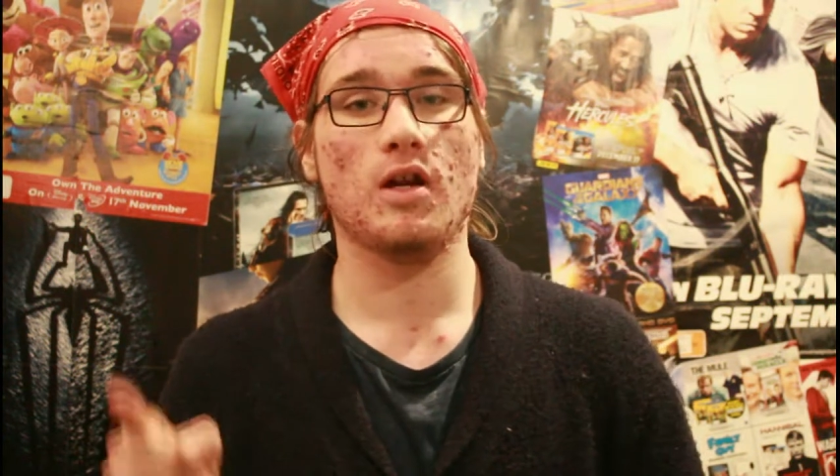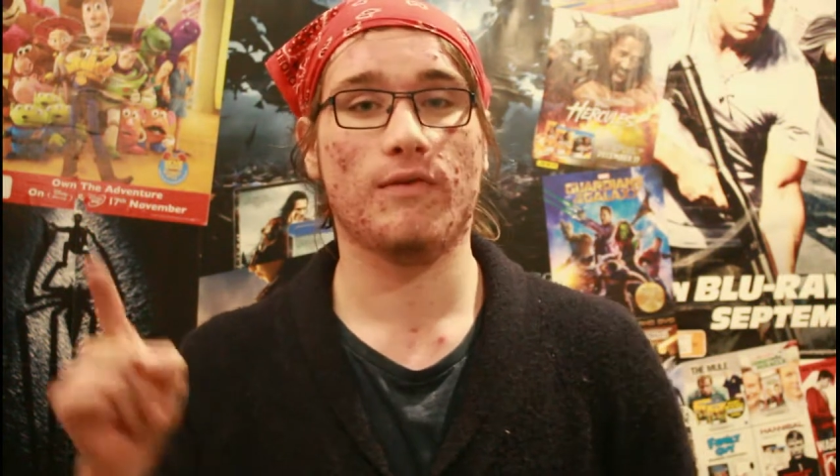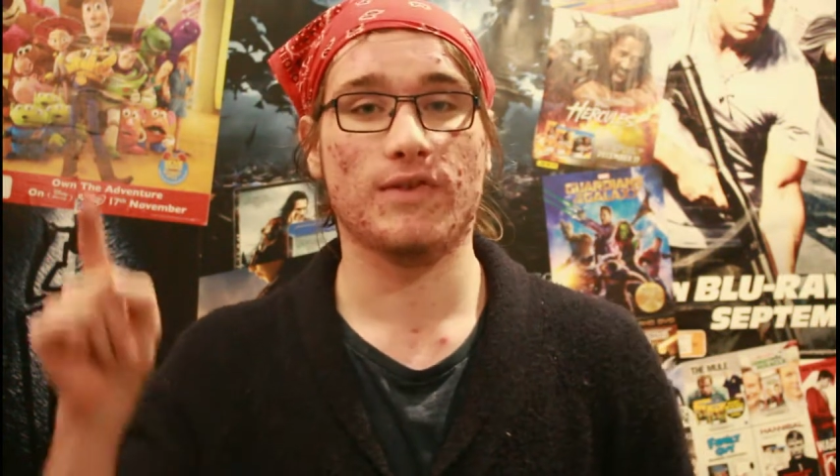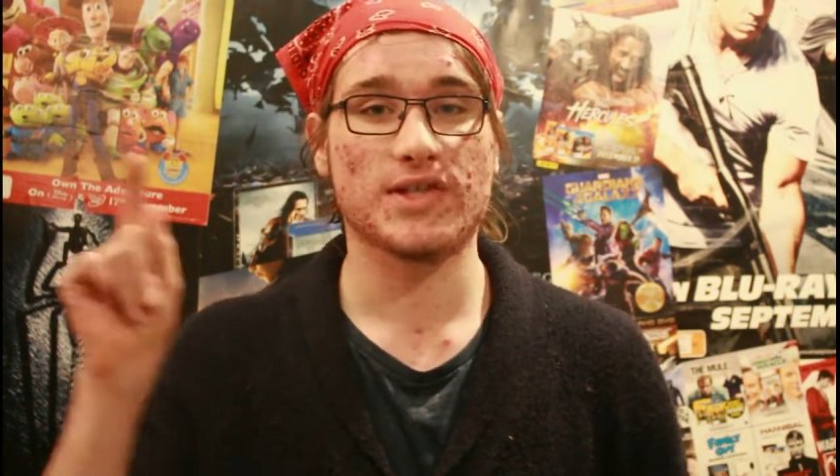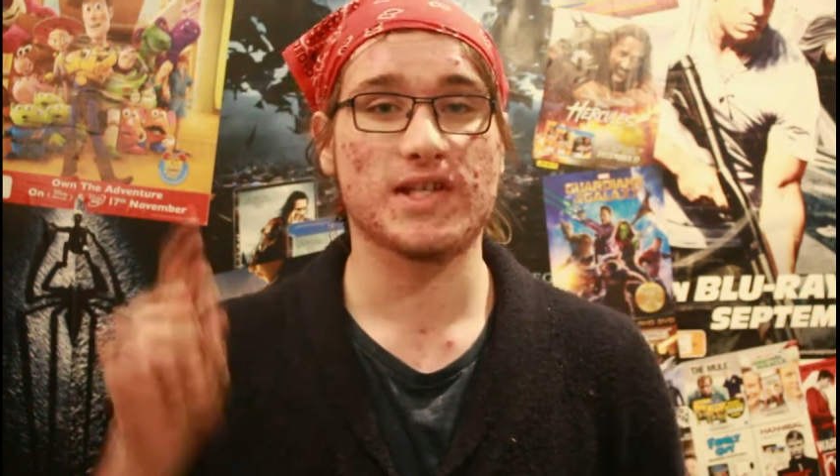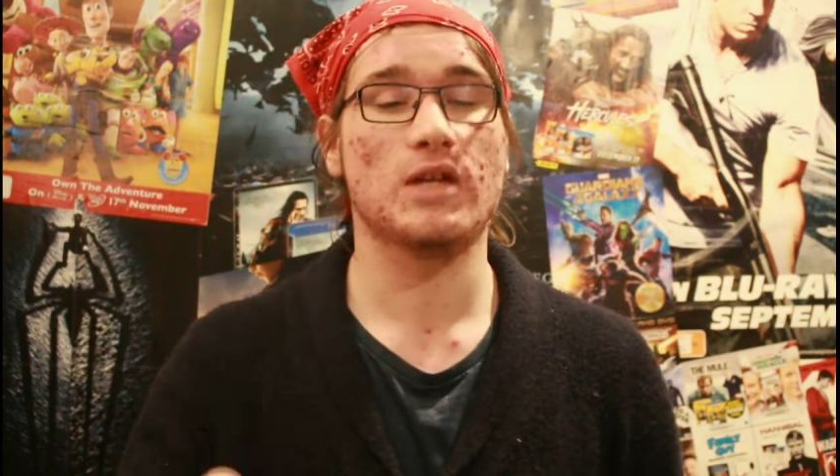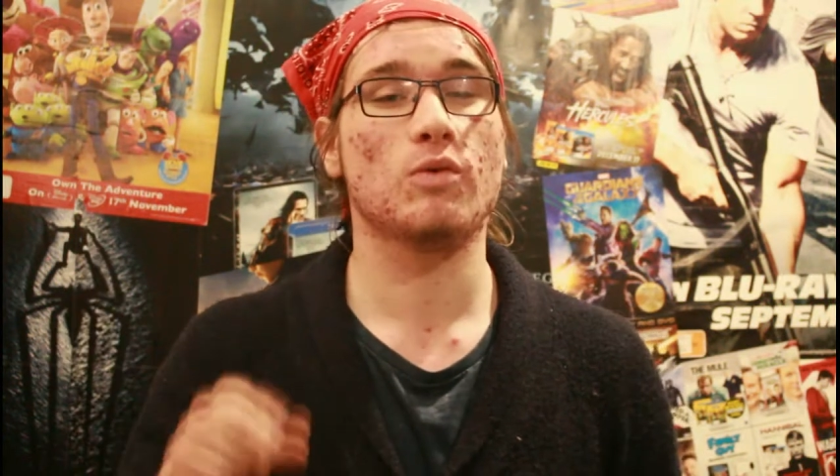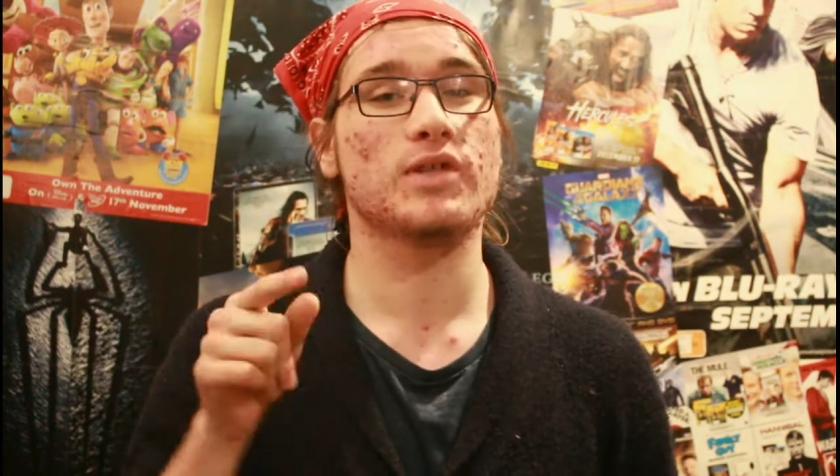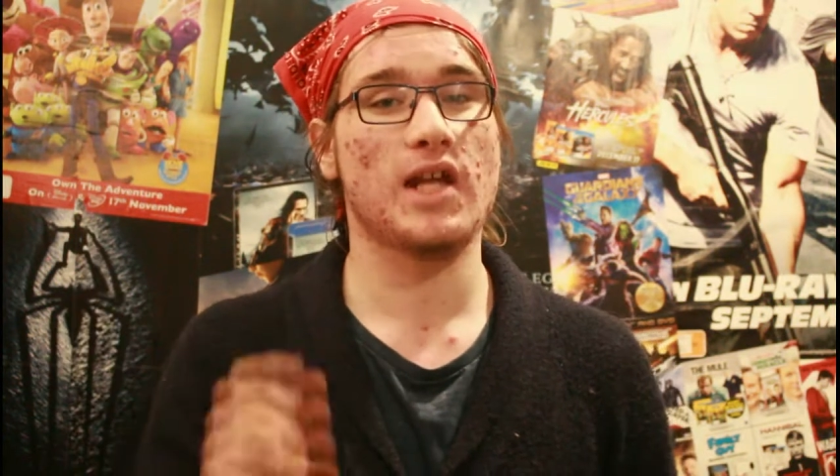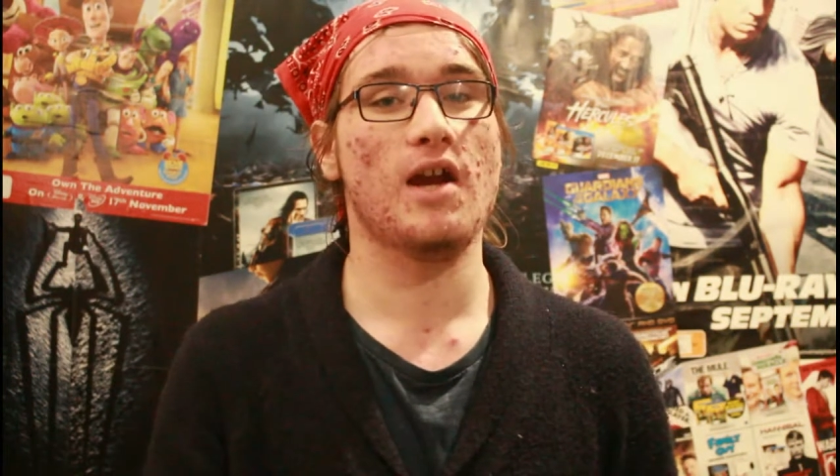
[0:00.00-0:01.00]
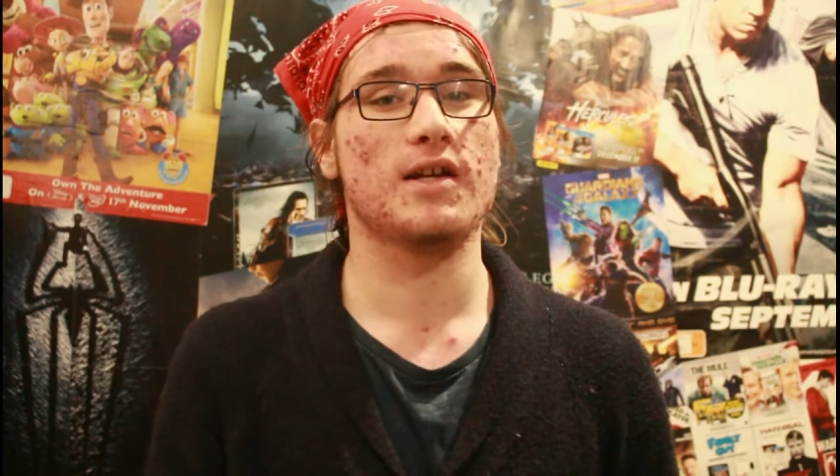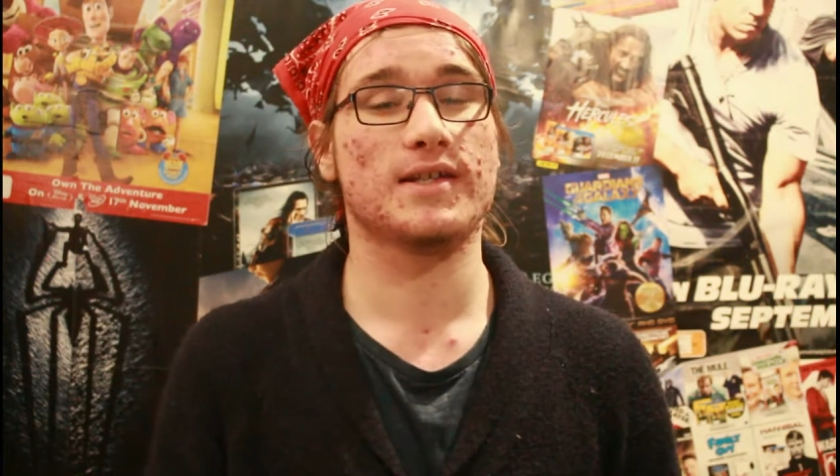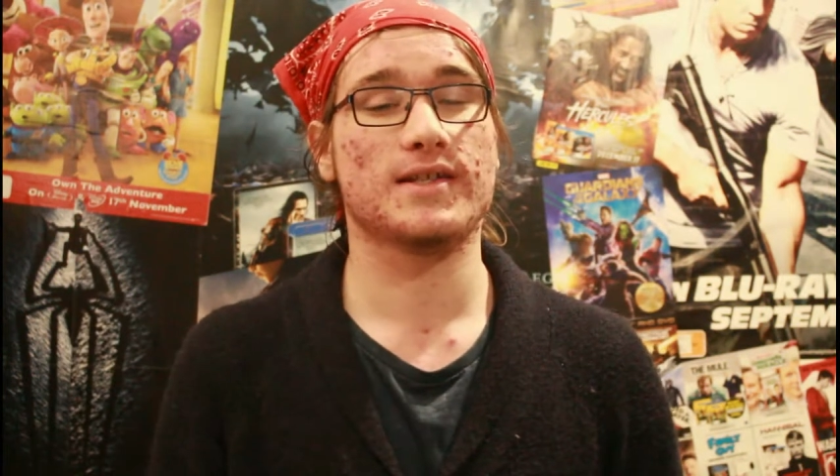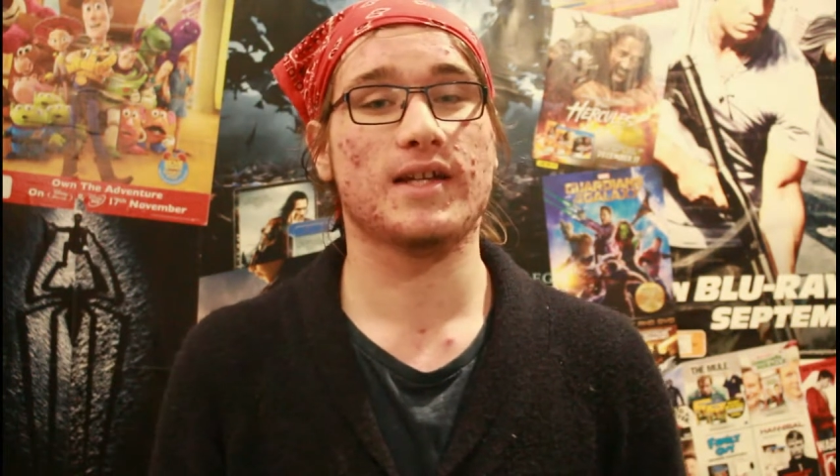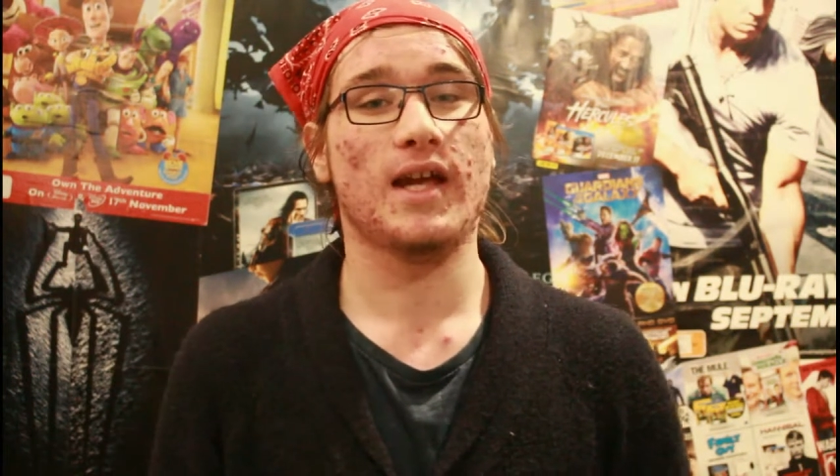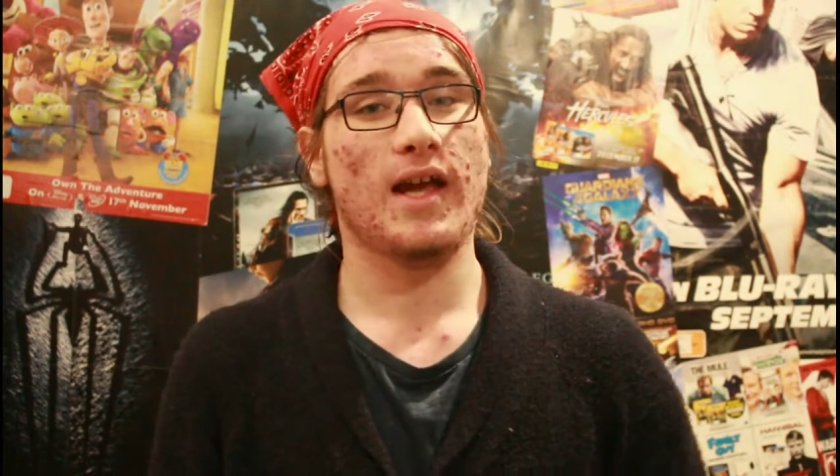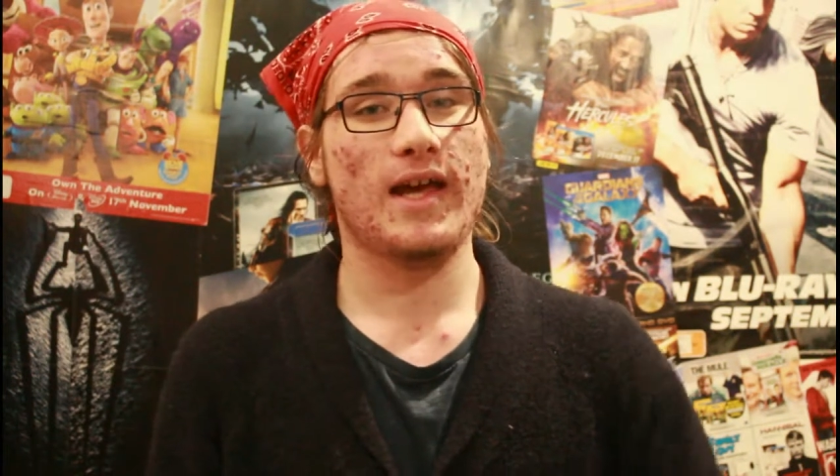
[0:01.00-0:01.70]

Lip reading: of the sequel's characters